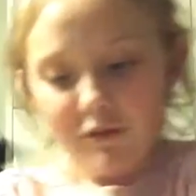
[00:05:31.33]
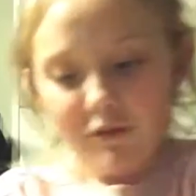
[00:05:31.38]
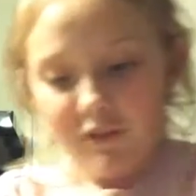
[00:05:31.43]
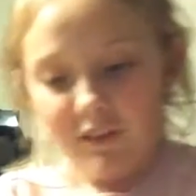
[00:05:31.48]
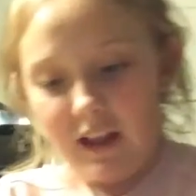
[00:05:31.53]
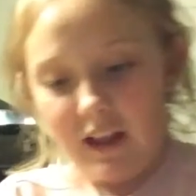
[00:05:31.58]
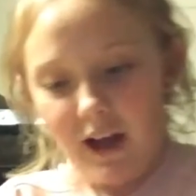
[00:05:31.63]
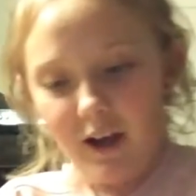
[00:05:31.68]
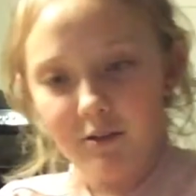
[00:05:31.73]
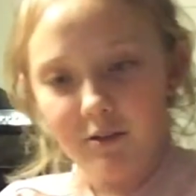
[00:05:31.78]

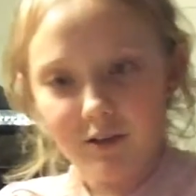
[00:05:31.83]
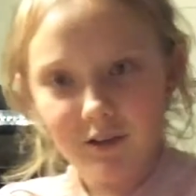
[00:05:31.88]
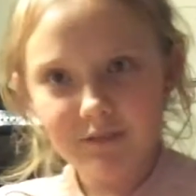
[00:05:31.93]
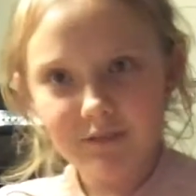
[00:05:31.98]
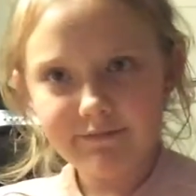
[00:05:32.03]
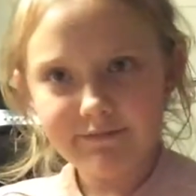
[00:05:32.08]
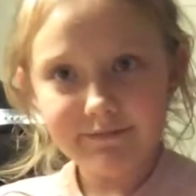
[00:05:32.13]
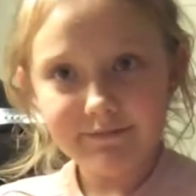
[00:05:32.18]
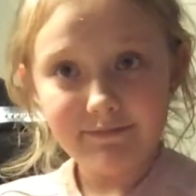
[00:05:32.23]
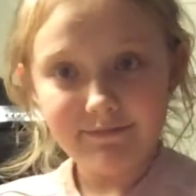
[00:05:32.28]
flour,
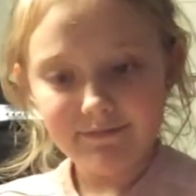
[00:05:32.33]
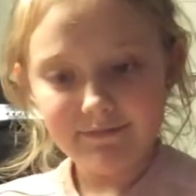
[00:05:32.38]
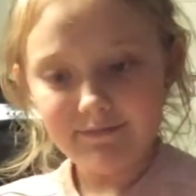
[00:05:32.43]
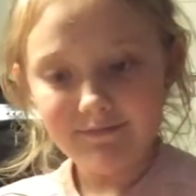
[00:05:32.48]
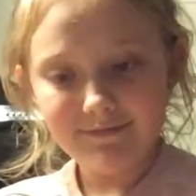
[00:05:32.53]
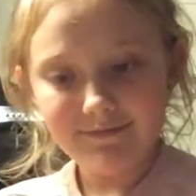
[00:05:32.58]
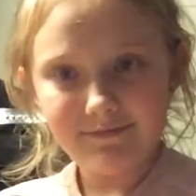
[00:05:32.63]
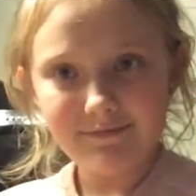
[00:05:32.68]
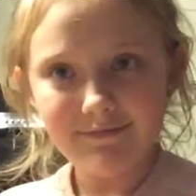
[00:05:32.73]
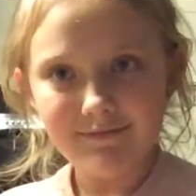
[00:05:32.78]

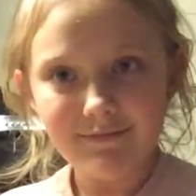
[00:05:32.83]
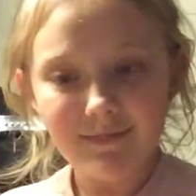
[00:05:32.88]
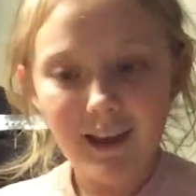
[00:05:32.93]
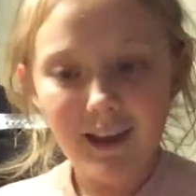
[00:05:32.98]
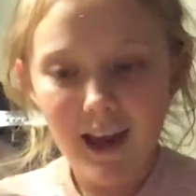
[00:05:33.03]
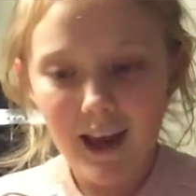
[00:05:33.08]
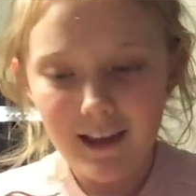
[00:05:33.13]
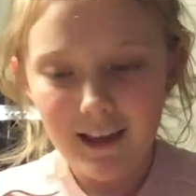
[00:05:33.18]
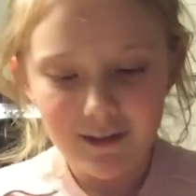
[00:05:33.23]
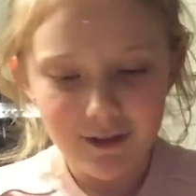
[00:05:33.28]

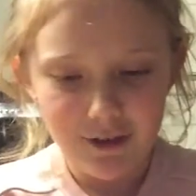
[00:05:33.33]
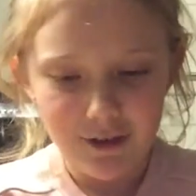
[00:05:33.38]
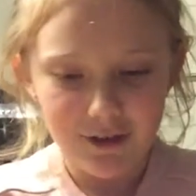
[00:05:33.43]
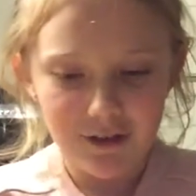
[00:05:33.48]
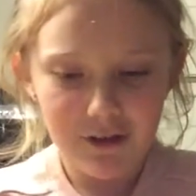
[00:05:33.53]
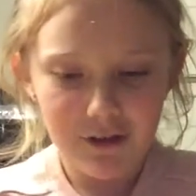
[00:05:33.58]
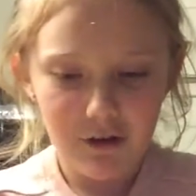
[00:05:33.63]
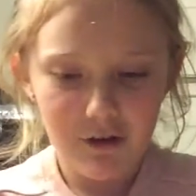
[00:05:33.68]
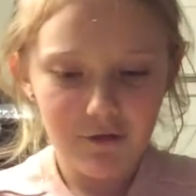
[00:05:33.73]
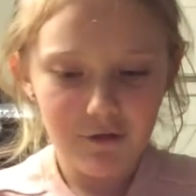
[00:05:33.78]
and turn
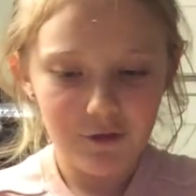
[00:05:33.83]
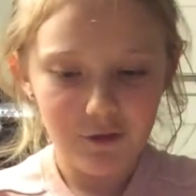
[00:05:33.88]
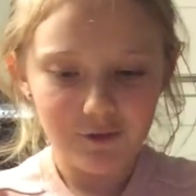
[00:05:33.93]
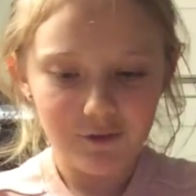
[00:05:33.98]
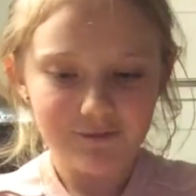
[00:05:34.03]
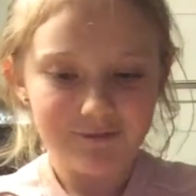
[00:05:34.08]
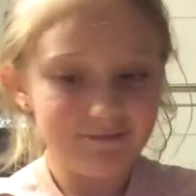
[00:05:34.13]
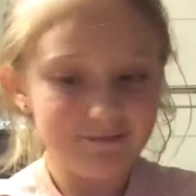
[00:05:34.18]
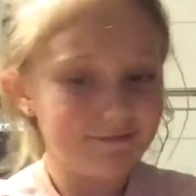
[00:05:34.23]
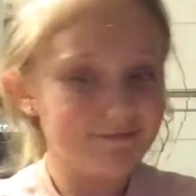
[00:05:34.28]
it over.
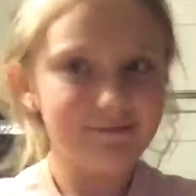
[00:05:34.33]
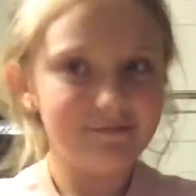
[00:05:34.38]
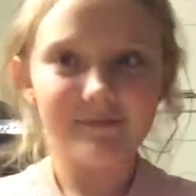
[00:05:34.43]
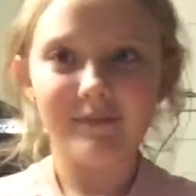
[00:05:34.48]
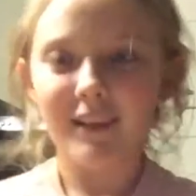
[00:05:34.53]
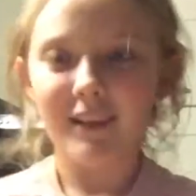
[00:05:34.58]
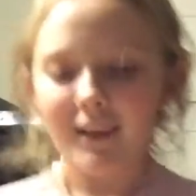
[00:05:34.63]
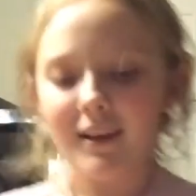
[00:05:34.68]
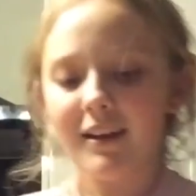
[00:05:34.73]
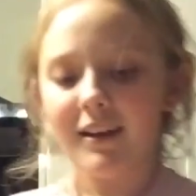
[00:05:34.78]

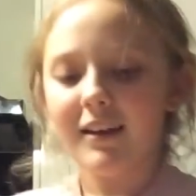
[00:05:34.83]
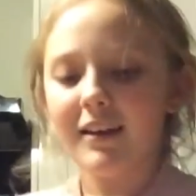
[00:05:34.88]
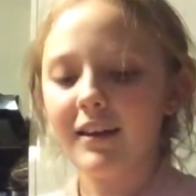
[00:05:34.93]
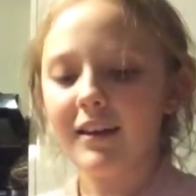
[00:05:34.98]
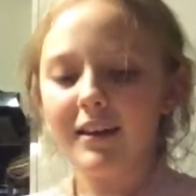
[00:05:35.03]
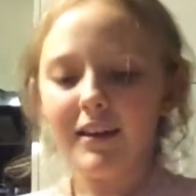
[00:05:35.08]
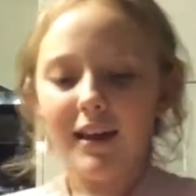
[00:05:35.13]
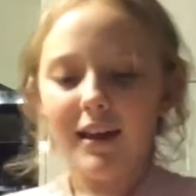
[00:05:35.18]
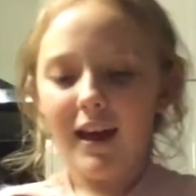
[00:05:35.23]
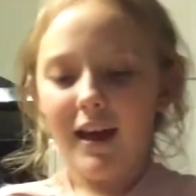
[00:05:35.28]

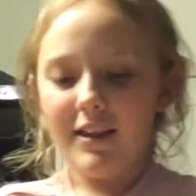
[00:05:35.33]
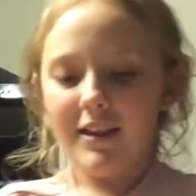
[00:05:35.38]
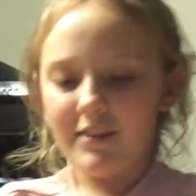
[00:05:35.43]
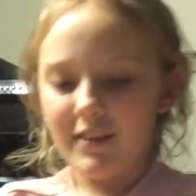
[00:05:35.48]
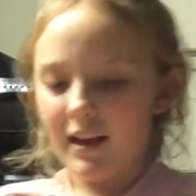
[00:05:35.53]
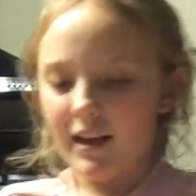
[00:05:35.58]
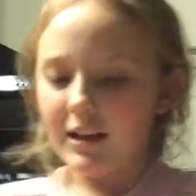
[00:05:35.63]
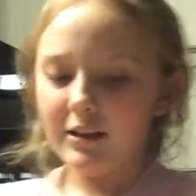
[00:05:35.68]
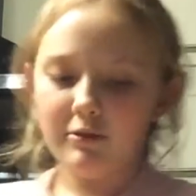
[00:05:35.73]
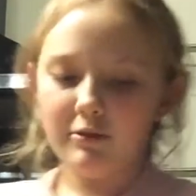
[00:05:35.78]
And
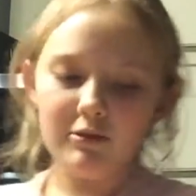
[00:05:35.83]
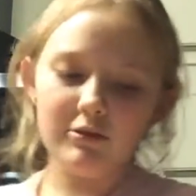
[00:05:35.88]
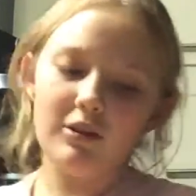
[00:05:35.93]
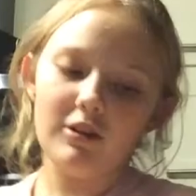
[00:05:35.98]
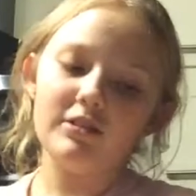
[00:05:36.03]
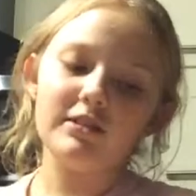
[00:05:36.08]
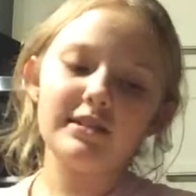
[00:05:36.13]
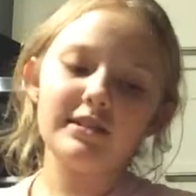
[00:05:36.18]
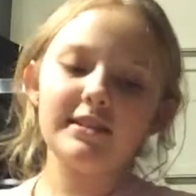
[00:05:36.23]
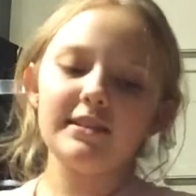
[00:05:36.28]
then it will
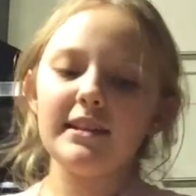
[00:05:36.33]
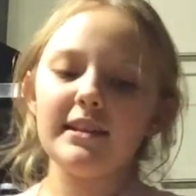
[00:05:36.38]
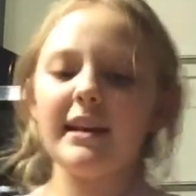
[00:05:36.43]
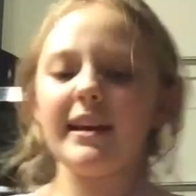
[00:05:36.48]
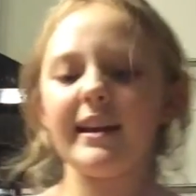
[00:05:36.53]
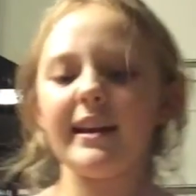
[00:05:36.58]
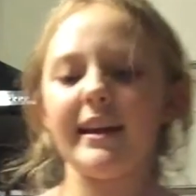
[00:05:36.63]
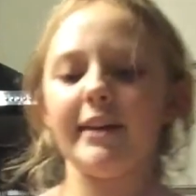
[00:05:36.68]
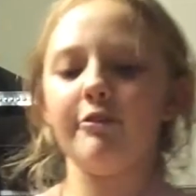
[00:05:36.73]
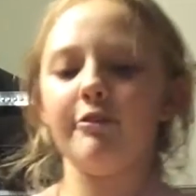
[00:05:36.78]
not
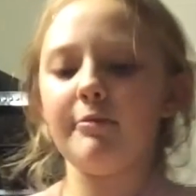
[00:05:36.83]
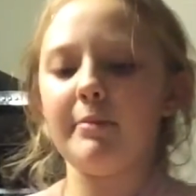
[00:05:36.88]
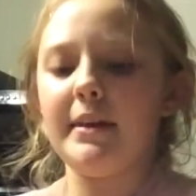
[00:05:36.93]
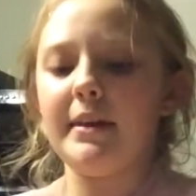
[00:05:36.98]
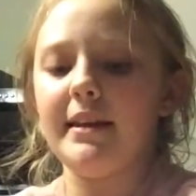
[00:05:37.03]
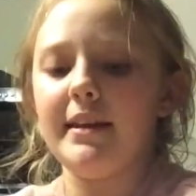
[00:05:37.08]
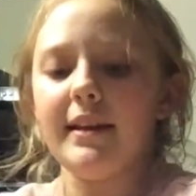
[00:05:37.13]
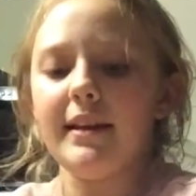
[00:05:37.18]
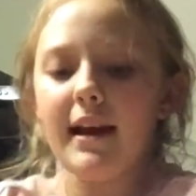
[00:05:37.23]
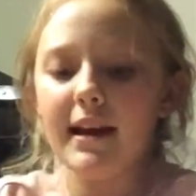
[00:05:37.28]
stick and it will be
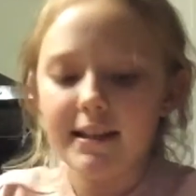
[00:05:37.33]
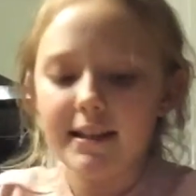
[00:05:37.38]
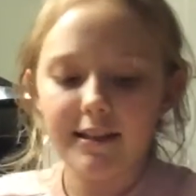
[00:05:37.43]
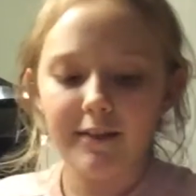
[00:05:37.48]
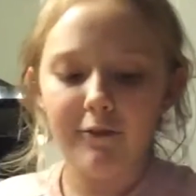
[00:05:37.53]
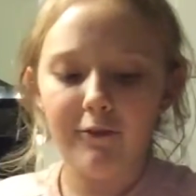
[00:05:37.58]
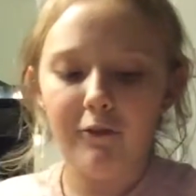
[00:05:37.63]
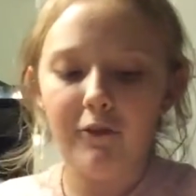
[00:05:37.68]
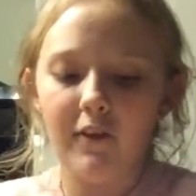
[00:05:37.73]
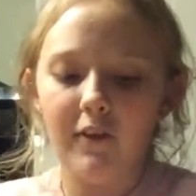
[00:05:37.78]
nice
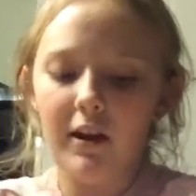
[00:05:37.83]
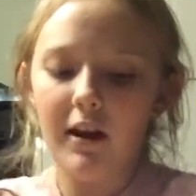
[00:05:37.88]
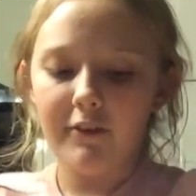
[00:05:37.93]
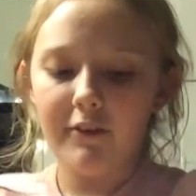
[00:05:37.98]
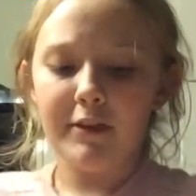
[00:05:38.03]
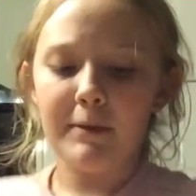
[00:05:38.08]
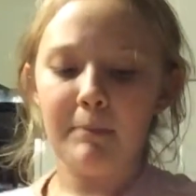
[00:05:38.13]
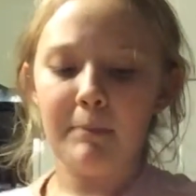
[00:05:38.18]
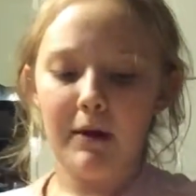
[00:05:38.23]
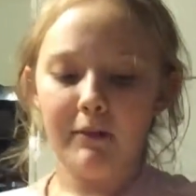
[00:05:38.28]
and
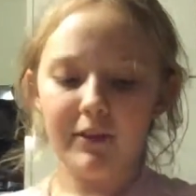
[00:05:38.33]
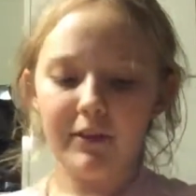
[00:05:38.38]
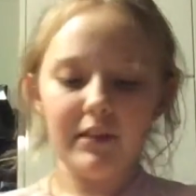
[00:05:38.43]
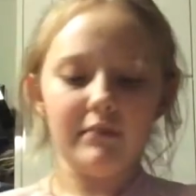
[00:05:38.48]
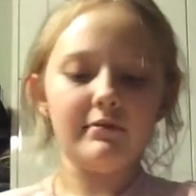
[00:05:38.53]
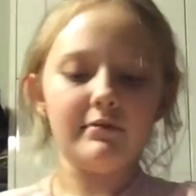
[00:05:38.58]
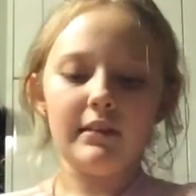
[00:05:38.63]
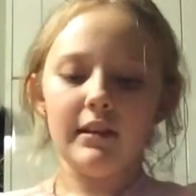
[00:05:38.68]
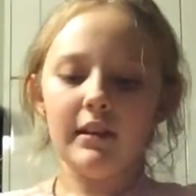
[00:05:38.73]
fluffy puffy.